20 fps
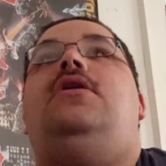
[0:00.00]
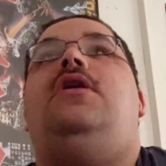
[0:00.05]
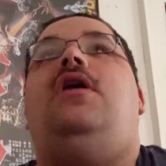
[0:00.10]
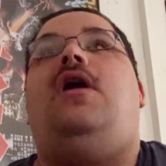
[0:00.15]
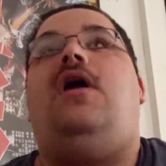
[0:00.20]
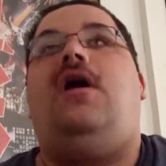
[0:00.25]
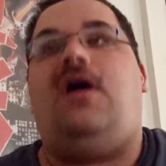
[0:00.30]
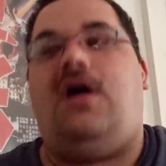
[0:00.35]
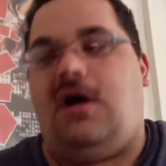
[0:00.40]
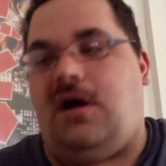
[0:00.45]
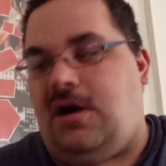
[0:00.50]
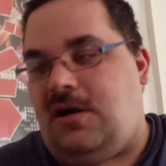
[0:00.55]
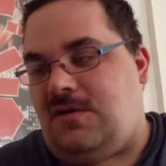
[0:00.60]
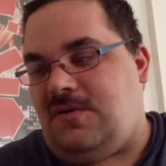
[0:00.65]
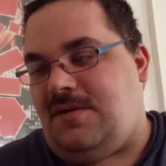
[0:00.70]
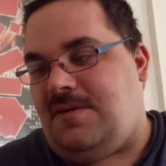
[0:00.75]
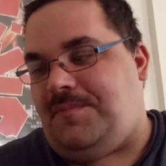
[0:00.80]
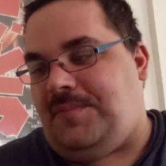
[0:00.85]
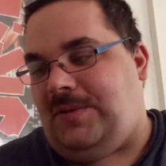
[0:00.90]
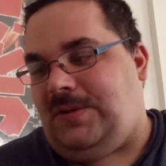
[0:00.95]

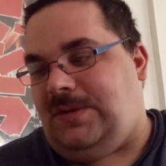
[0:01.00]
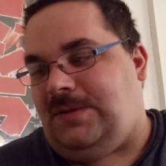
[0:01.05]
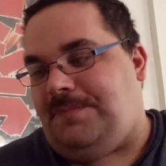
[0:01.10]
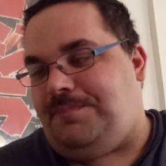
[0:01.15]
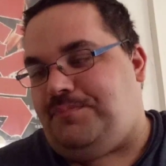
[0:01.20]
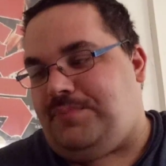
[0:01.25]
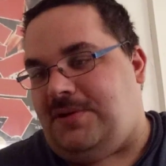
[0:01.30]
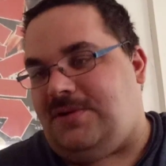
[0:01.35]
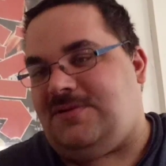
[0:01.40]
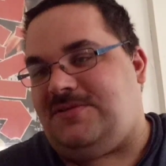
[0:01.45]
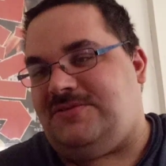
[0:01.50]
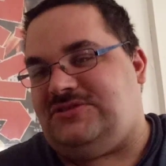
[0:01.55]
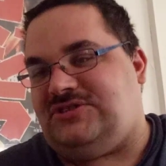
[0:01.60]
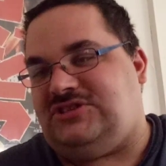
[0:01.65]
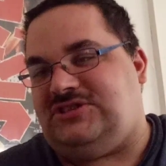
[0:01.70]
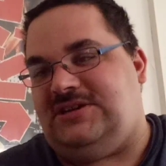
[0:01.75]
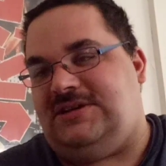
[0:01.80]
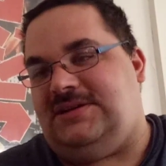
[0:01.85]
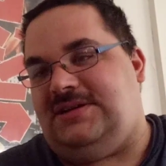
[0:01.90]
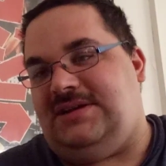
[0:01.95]
horrible
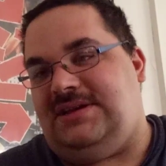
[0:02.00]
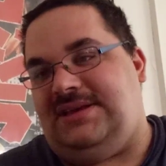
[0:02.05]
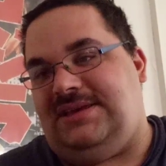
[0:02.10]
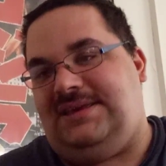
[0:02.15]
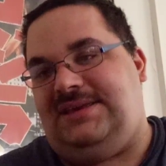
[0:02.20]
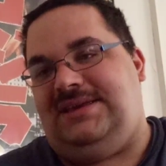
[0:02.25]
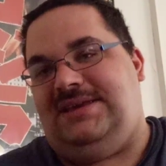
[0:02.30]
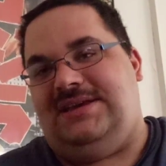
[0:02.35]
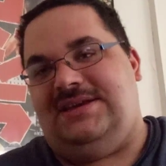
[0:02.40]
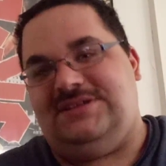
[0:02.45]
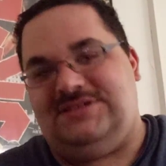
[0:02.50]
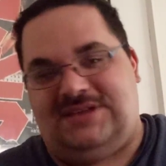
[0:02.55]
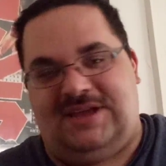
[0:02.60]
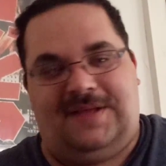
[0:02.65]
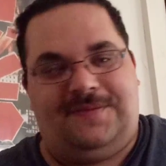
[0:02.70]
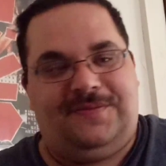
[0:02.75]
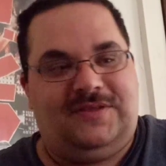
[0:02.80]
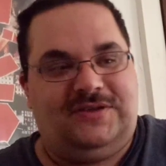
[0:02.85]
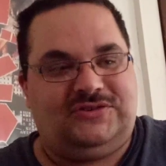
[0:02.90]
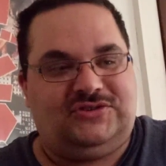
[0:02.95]
person he is
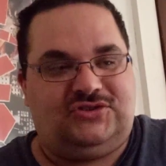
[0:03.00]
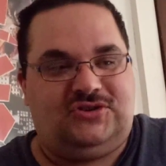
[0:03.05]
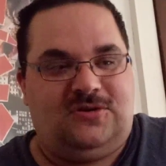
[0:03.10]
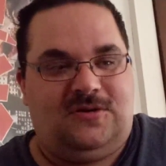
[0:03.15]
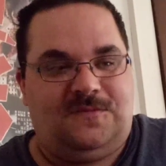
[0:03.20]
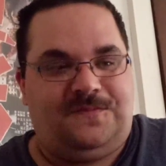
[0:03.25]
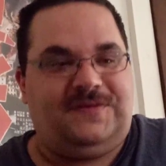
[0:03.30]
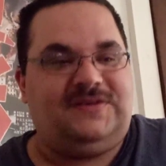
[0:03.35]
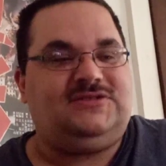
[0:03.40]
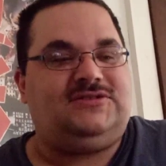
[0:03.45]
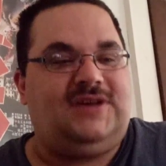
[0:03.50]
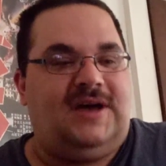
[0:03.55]
on the surface.